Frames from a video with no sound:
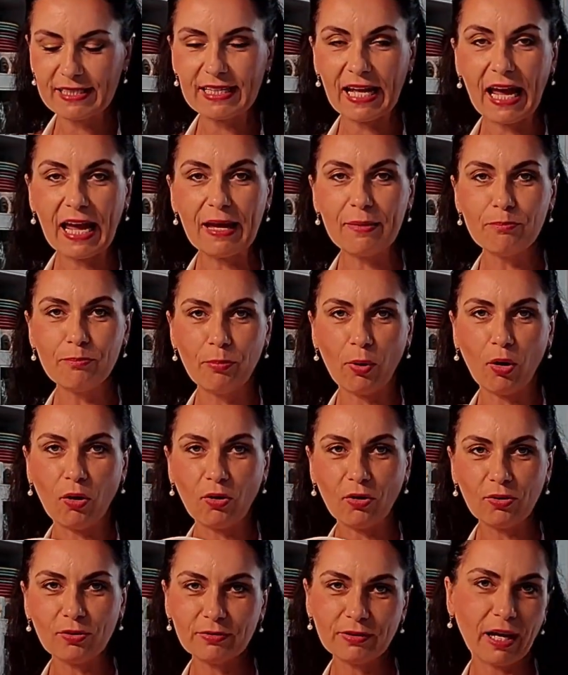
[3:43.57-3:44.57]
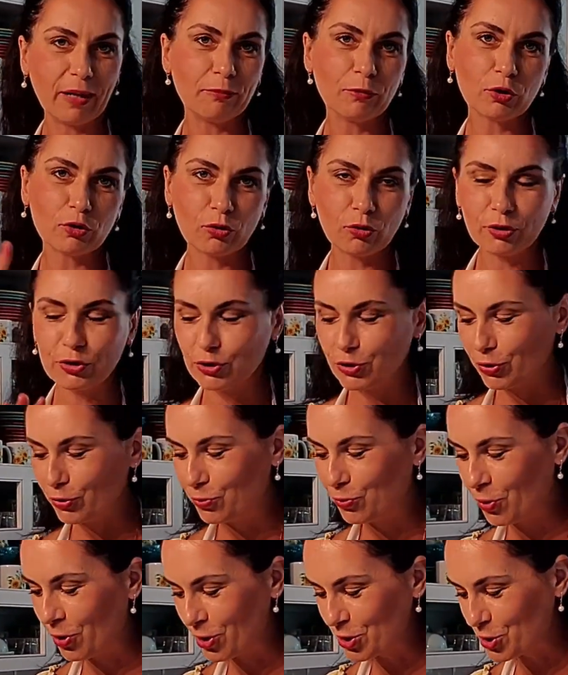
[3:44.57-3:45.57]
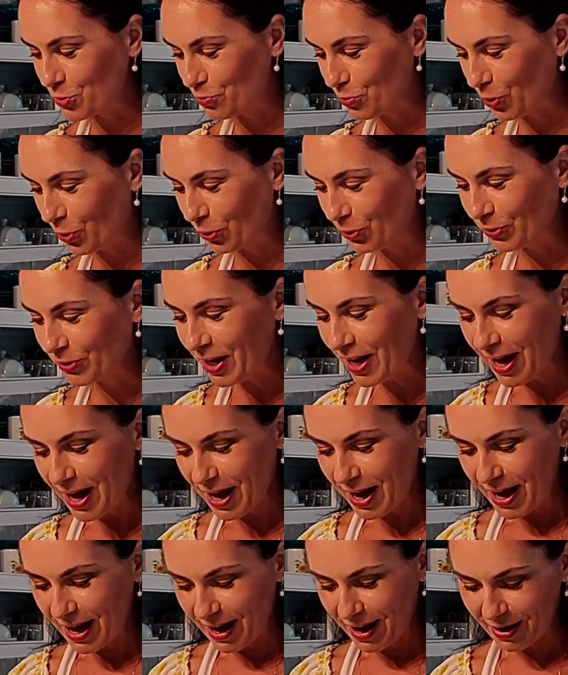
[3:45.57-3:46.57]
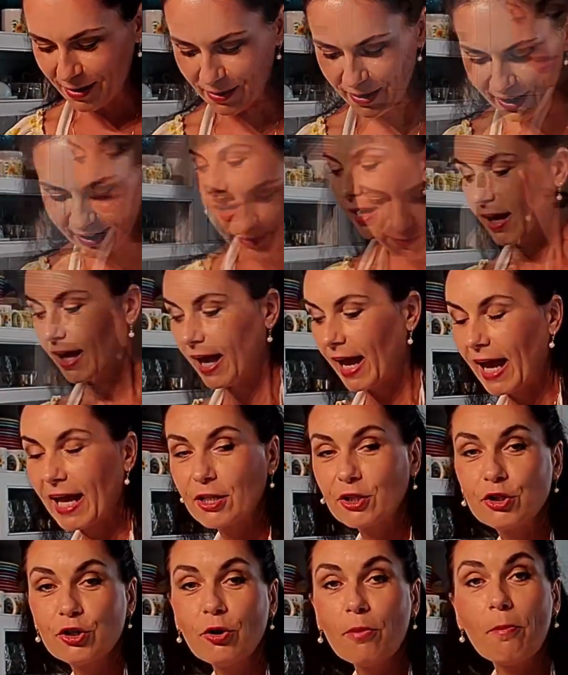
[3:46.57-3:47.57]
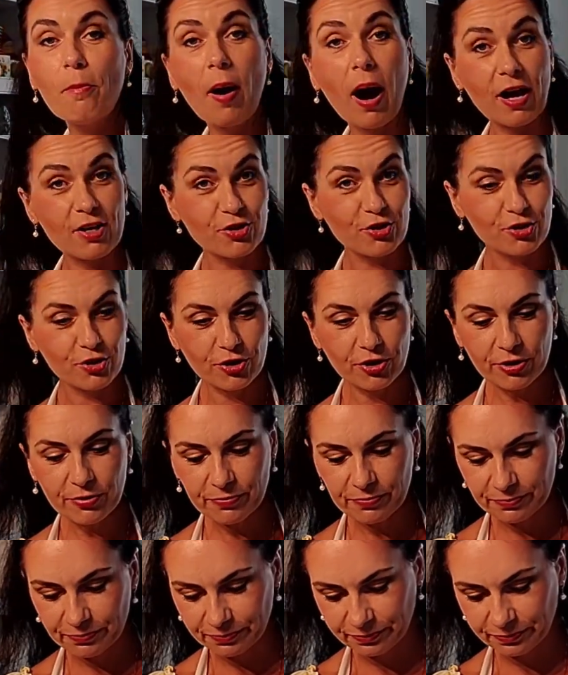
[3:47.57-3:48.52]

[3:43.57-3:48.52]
same bowl, I'm not going to wash bowl, add your mustard.